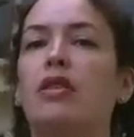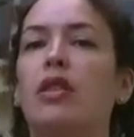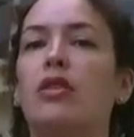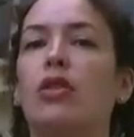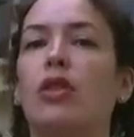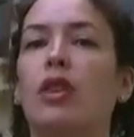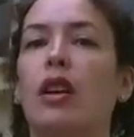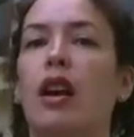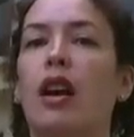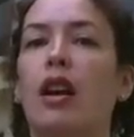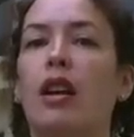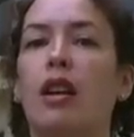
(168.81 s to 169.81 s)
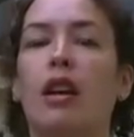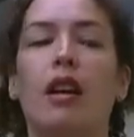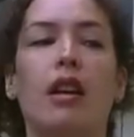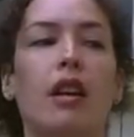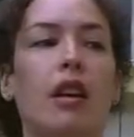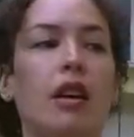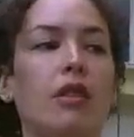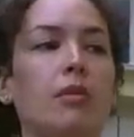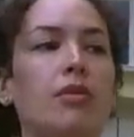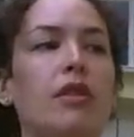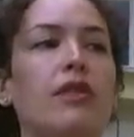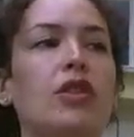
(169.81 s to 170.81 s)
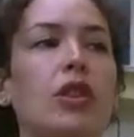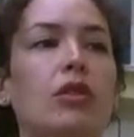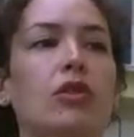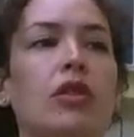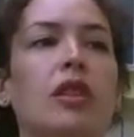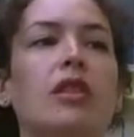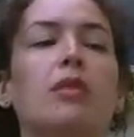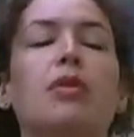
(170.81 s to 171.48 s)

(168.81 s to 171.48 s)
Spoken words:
She took a number of children